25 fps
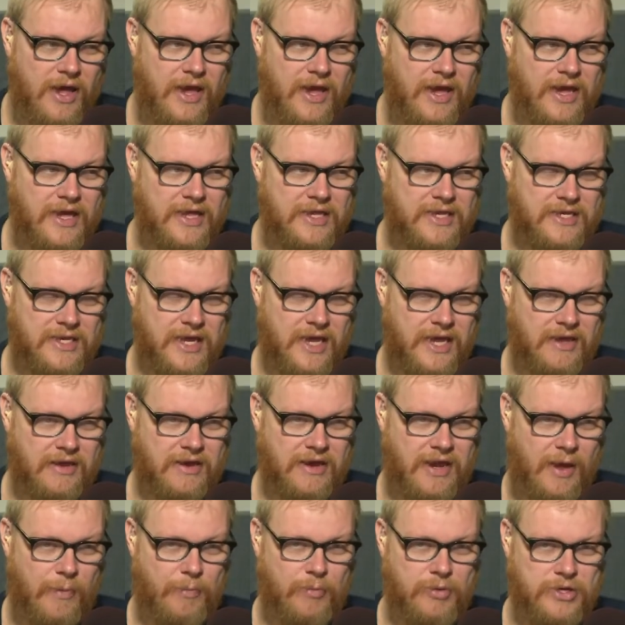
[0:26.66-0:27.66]
It's like
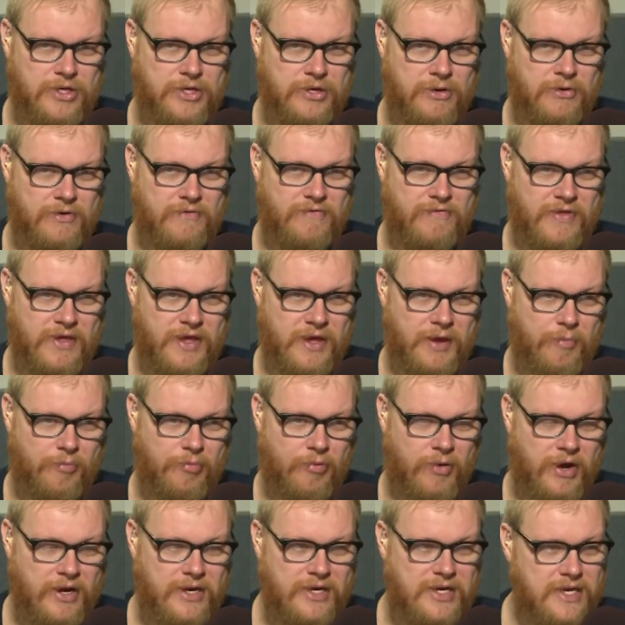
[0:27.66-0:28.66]
an episode of The
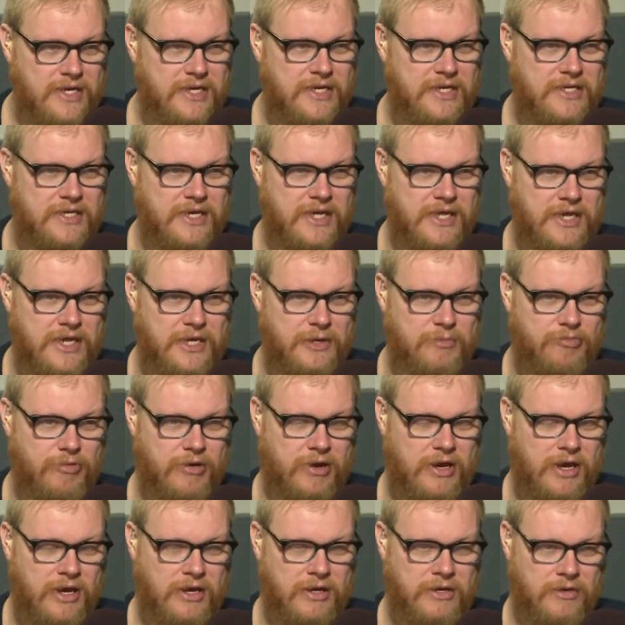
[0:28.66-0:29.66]
Apprentice that he's
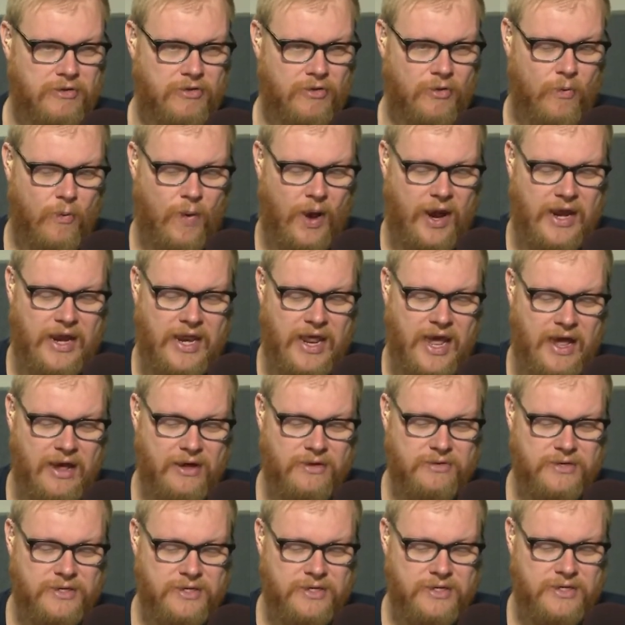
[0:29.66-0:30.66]
bringing to the White
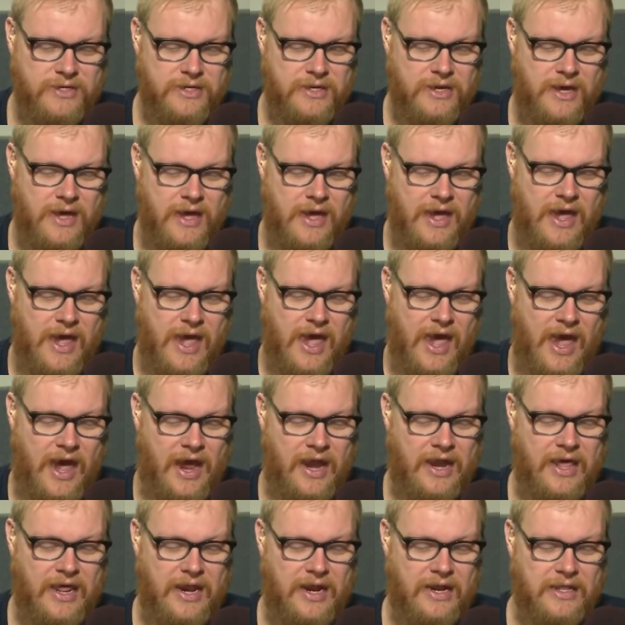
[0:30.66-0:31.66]
House.
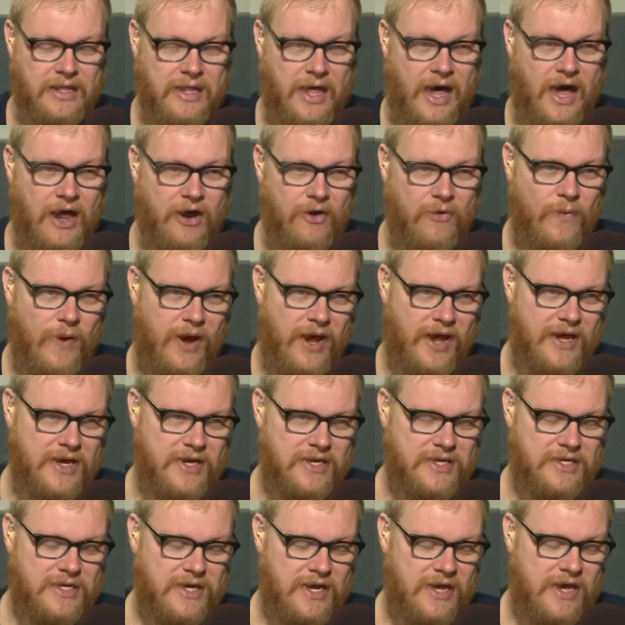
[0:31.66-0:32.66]
And in a lot of
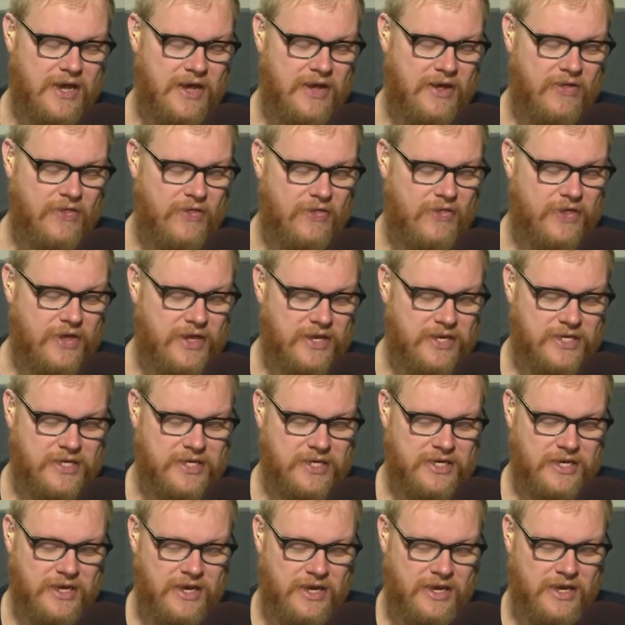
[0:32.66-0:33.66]
ways,
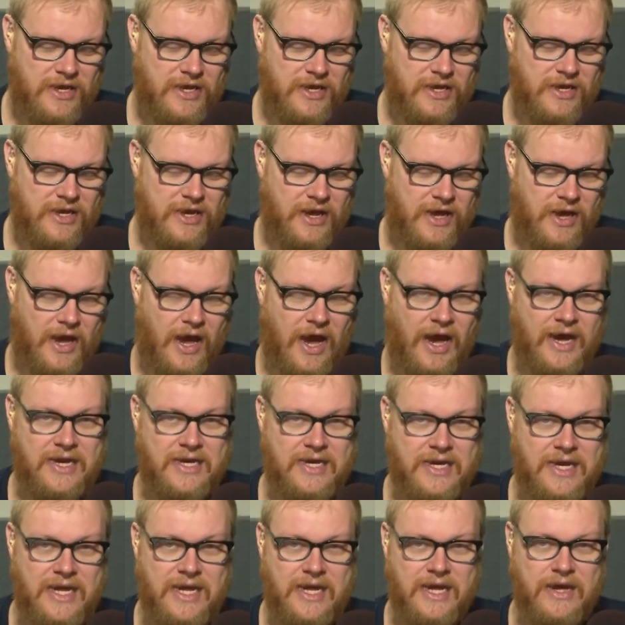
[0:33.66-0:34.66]
this
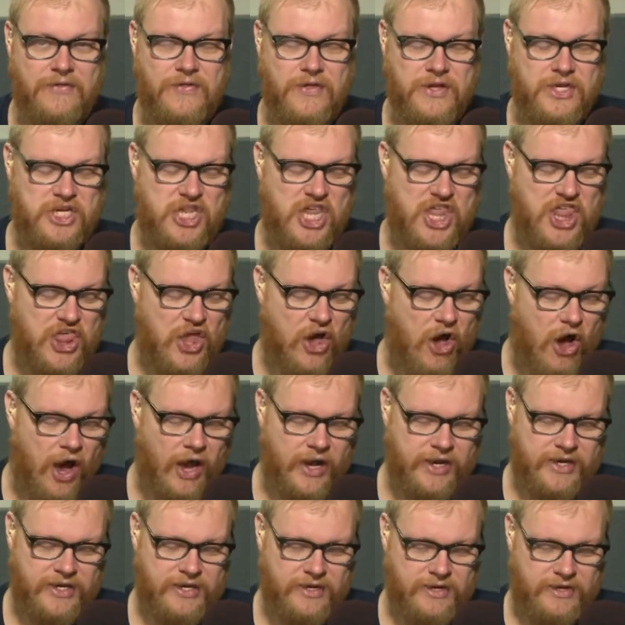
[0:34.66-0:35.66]
idea, this
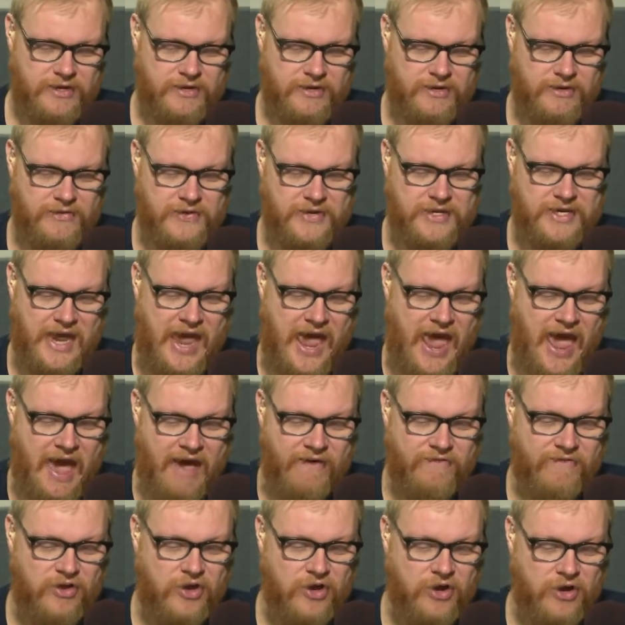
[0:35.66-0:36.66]
thought, this
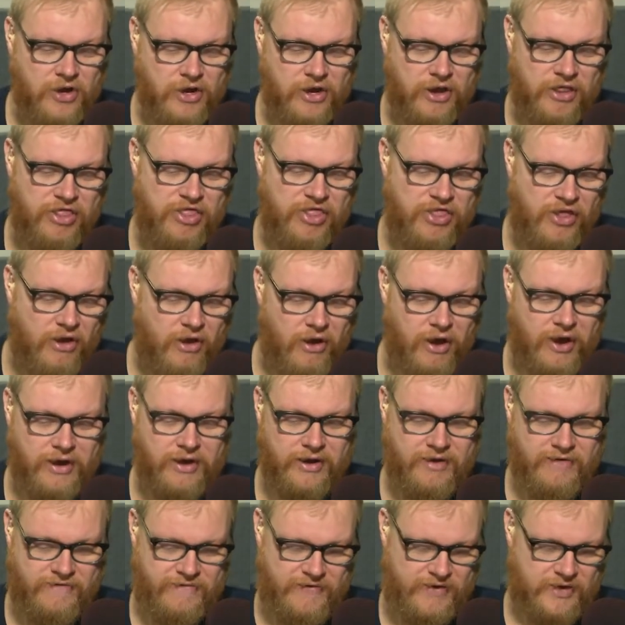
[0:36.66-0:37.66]
half-cooked thought
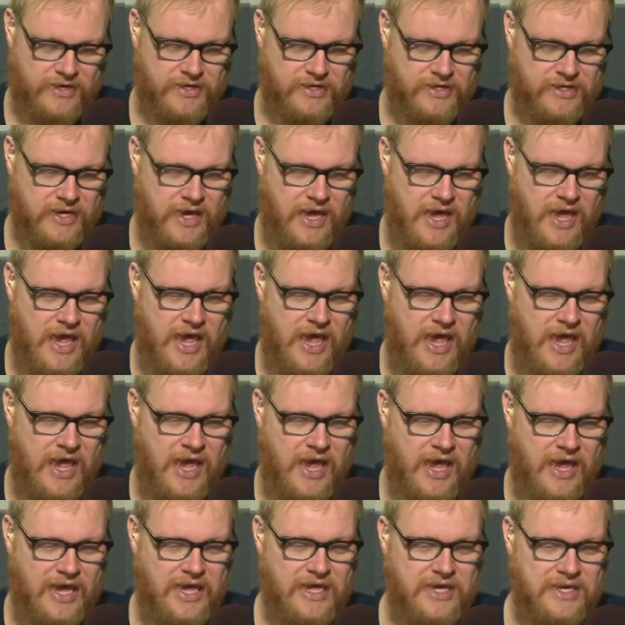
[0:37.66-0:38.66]
of his
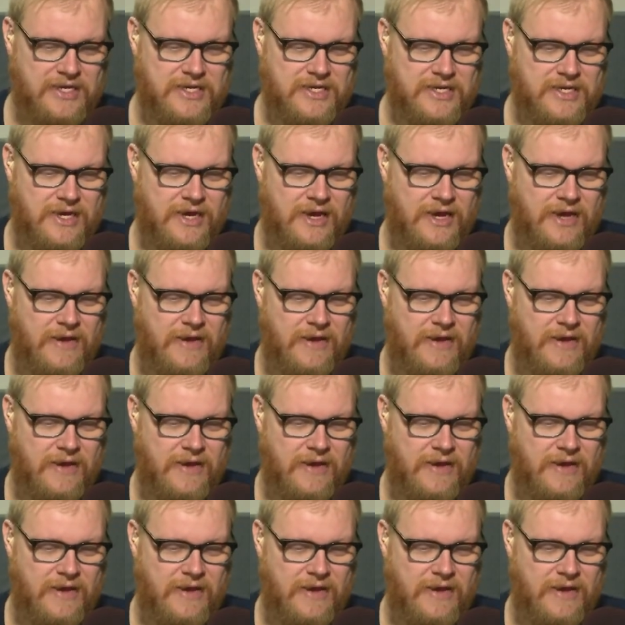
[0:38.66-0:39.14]
is